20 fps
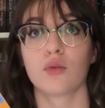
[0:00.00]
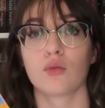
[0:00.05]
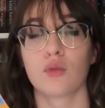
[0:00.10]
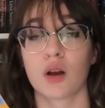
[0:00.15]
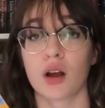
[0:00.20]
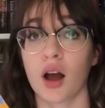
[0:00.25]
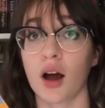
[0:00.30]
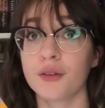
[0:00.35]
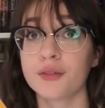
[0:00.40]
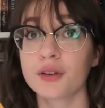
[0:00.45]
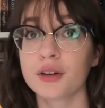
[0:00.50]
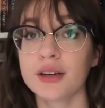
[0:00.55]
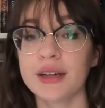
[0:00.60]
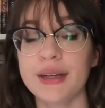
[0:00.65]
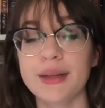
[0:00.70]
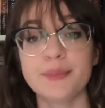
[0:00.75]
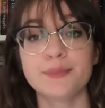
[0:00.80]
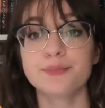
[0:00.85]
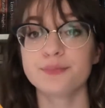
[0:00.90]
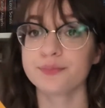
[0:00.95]

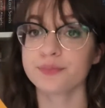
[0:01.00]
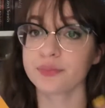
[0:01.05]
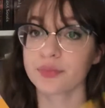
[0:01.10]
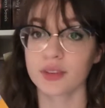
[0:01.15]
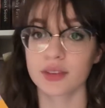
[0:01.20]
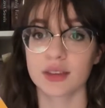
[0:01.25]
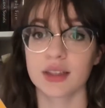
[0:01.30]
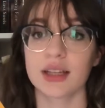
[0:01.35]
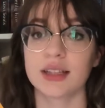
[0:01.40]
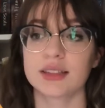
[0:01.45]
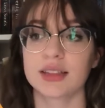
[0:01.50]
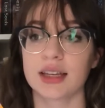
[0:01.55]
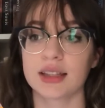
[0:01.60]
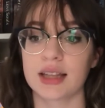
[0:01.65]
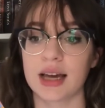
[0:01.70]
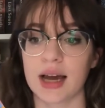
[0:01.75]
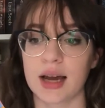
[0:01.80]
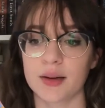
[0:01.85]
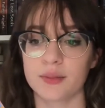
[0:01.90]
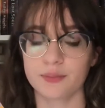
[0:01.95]
recovery, things like
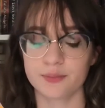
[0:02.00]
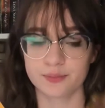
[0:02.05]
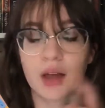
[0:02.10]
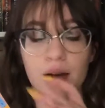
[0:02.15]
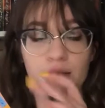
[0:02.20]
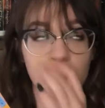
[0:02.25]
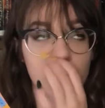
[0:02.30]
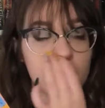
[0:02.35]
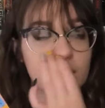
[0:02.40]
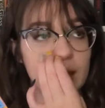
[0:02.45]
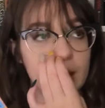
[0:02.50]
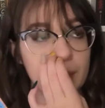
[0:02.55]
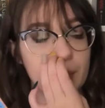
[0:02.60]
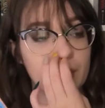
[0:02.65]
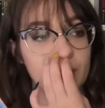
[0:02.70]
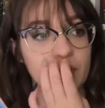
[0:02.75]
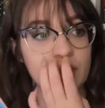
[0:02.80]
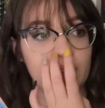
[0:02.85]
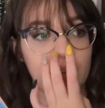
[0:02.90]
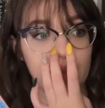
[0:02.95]
that. I've heard a lot of
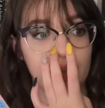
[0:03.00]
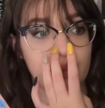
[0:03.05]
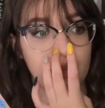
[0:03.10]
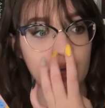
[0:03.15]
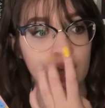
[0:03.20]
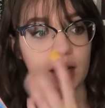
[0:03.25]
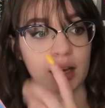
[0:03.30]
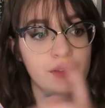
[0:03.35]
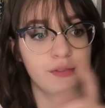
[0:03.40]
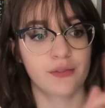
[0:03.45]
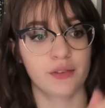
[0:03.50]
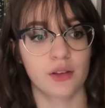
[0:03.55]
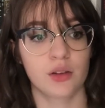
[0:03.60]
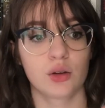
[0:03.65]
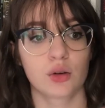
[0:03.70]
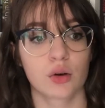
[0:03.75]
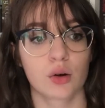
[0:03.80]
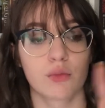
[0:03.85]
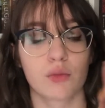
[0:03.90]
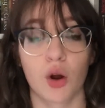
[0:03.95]
people say that if
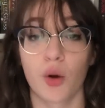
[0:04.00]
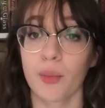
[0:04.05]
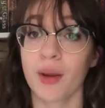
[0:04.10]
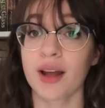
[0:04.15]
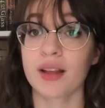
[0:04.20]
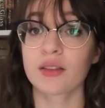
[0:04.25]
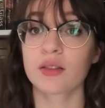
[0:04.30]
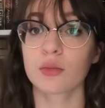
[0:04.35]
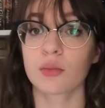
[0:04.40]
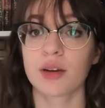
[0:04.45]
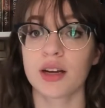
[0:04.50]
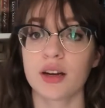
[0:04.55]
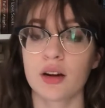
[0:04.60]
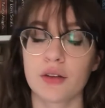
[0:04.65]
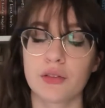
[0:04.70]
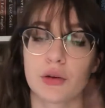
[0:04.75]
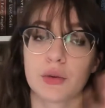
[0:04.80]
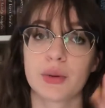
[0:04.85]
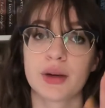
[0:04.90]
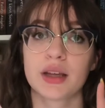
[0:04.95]
you're a romance reader, if
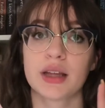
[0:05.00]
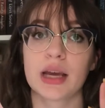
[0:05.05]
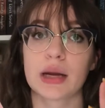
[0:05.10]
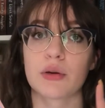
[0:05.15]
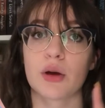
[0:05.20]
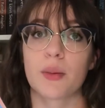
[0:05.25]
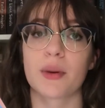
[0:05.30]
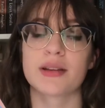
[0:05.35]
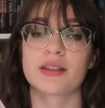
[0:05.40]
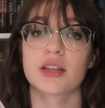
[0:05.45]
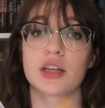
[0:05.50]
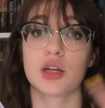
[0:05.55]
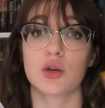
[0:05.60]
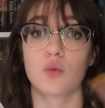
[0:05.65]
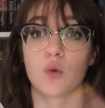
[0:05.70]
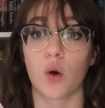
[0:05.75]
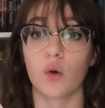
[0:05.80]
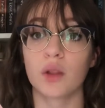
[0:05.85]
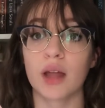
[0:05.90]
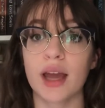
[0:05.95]
you really like romance, then you
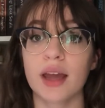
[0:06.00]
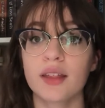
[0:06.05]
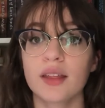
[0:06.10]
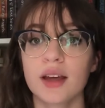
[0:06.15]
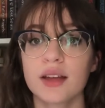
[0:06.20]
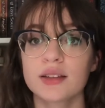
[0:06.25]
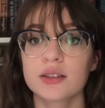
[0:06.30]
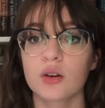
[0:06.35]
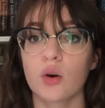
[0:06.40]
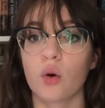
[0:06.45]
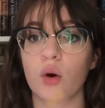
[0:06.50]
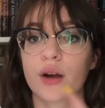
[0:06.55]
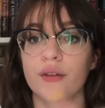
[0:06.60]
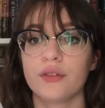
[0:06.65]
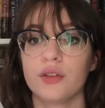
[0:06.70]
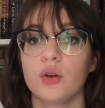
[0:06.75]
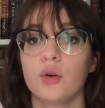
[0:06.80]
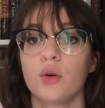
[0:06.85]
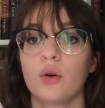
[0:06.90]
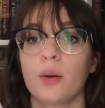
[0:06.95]
won't like this, or if
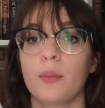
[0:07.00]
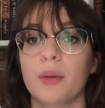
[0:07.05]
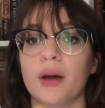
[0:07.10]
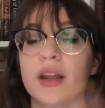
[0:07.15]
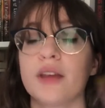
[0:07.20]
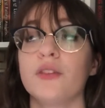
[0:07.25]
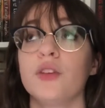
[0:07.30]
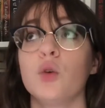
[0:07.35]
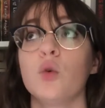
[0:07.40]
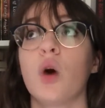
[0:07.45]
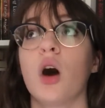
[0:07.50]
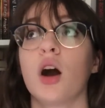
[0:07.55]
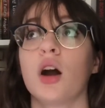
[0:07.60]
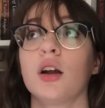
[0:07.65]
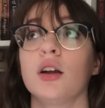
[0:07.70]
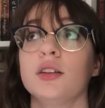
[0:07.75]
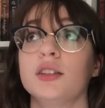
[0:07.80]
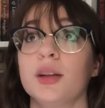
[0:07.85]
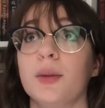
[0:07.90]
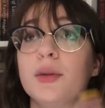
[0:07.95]
you but if you are
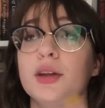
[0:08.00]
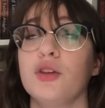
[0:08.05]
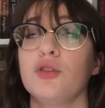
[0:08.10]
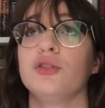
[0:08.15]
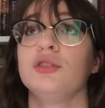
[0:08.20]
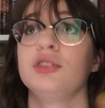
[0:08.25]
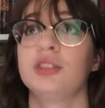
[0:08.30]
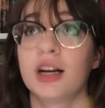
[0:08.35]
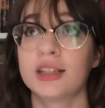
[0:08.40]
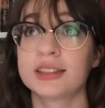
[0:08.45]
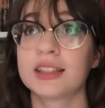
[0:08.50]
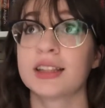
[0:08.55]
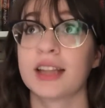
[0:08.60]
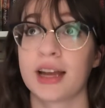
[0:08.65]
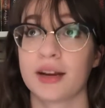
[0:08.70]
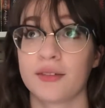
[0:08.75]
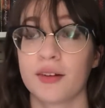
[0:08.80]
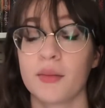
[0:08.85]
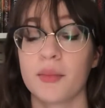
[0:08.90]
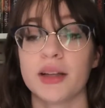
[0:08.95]
somebody who doesn't
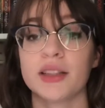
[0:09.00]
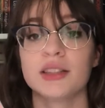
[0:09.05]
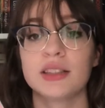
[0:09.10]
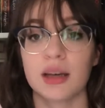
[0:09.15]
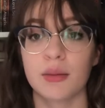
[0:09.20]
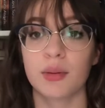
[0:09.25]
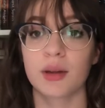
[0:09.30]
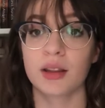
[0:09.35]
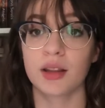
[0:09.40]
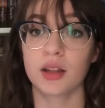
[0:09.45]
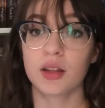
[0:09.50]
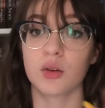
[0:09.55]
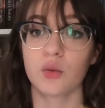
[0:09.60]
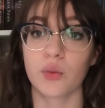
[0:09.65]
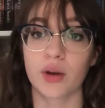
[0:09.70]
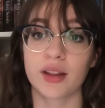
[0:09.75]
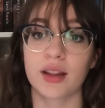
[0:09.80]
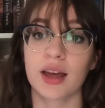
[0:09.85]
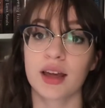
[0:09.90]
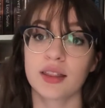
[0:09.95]
like romance, typically you
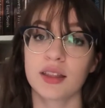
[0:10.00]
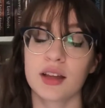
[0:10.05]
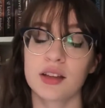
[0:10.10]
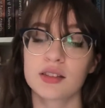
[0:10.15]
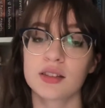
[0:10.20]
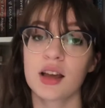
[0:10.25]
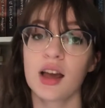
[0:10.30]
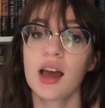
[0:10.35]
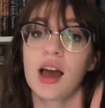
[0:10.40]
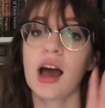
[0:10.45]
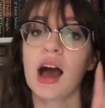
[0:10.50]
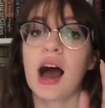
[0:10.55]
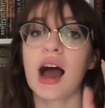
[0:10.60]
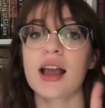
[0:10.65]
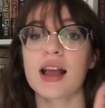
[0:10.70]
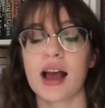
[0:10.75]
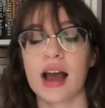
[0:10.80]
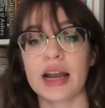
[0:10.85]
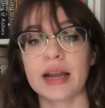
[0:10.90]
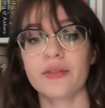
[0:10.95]
will like this. I
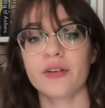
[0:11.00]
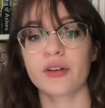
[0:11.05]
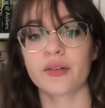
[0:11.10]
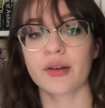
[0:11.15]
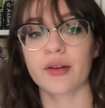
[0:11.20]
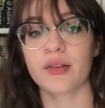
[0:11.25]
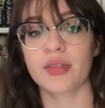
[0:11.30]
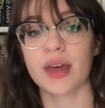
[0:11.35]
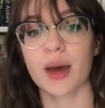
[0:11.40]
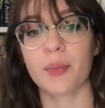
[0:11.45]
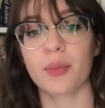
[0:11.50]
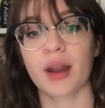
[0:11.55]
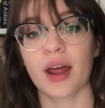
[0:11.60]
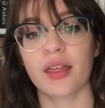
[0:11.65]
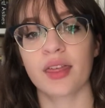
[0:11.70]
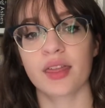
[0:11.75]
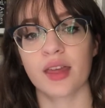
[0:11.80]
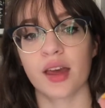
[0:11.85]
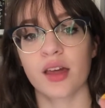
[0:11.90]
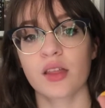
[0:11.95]
kind of agree with that, but I
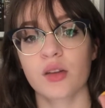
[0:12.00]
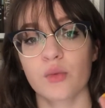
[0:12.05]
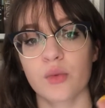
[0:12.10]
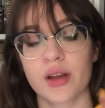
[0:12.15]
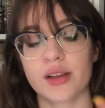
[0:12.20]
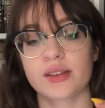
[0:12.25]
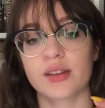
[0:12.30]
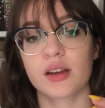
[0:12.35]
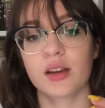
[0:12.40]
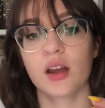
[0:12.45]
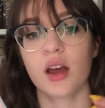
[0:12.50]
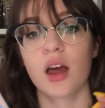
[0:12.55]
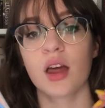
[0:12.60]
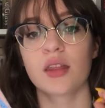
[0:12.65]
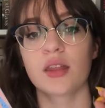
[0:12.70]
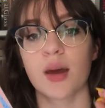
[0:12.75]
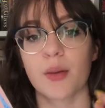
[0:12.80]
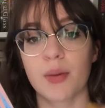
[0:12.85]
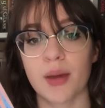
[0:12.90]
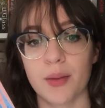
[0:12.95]
think the reason
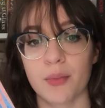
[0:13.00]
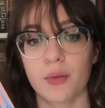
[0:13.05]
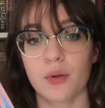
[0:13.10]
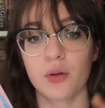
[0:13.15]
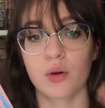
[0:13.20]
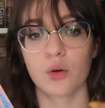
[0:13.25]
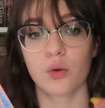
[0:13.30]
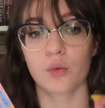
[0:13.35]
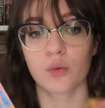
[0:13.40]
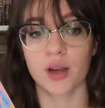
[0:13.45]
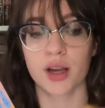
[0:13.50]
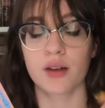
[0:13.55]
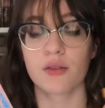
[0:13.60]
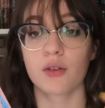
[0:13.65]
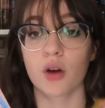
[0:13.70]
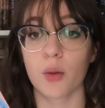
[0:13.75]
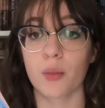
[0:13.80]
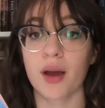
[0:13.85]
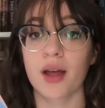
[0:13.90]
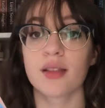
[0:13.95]
that people who read
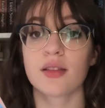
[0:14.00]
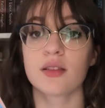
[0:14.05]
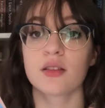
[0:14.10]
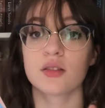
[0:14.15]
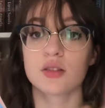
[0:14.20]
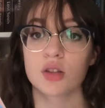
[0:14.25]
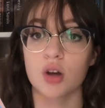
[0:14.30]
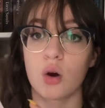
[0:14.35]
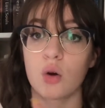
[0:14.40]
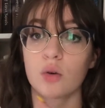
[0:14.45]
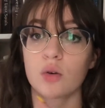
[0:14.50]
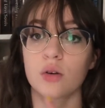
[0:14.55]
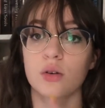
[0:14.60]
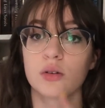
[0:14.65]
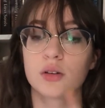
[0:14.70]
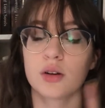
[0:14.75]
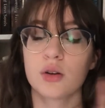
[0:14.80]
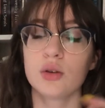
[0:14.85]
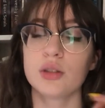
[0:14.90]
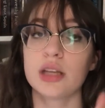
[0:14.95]
romance don't
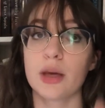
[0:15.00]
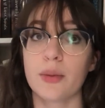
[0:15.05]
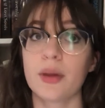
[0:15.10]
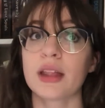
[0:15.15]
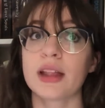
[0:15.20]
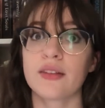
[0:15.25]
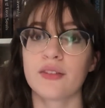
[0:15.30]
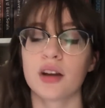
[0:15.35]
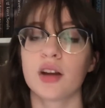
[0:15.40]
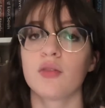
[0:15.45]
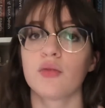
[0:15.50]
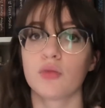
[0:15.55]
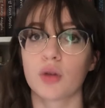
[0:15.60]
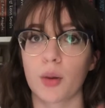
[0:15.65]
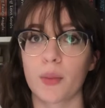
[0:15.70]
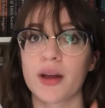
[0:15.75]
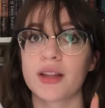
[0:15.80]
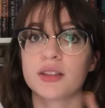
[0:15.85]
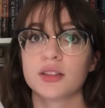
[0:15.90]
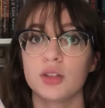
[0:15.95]
who typically read
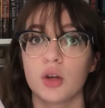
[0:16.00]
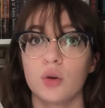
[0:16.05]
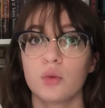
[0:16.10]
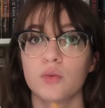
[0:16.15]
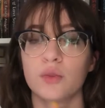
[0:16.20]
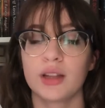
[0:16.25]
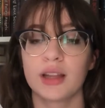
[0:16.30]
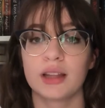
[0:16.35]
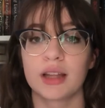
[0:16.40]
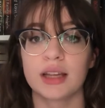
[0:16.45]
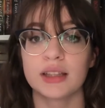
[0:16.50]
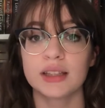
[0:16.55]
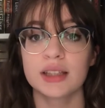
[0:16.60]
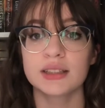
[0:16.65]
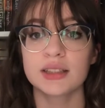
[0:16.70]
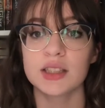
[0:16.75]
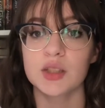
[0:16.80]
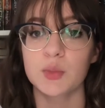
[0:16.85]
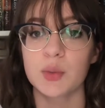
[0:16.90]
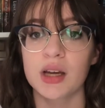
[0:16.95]
romance don't really like
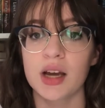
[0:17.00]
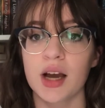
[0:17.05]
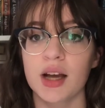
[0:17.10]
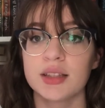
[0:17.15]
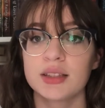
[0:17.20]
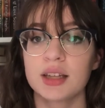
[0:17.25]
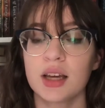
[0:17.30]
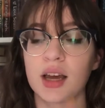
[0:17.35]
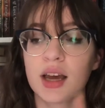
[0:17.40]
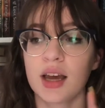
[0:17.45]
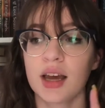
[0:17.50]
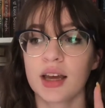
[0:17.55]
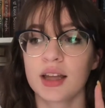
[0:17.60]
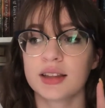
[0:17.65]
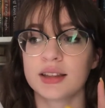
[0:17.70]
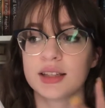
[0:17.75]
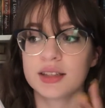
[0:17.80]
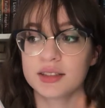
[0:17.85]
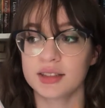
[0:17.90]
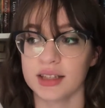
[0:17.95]
this is because
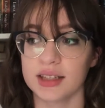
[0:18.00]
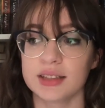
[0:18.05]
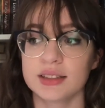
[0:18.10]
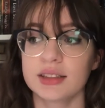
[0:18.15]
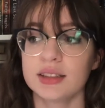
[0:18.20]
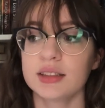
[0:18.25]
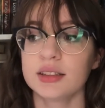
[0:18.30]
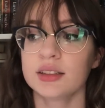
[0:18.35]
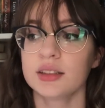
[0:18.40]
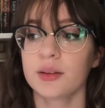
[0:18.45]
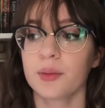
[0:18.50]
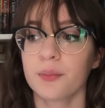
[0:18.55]
this isn't